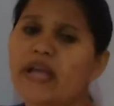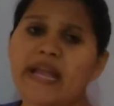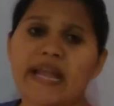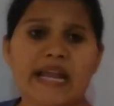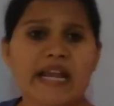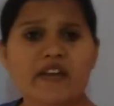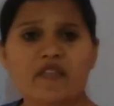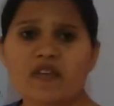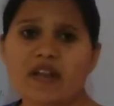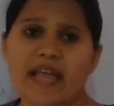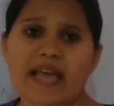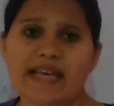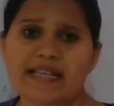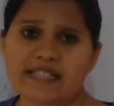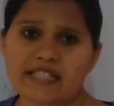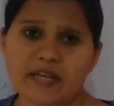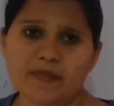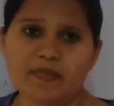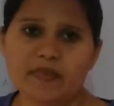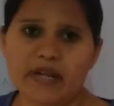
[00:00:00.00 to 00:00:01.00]
it will
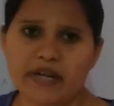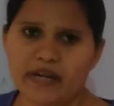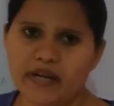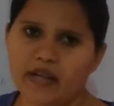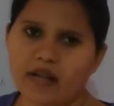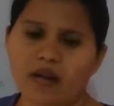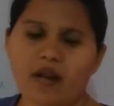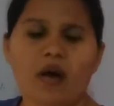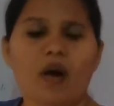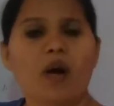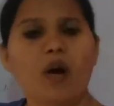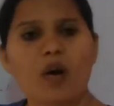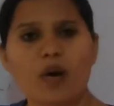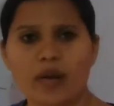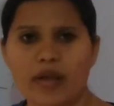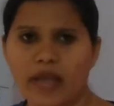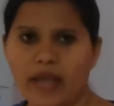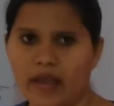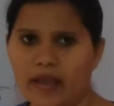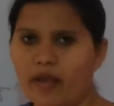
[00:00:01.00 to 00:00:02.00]
accept the deal.
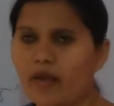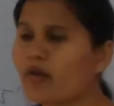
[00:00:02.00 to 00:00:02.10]
Okay,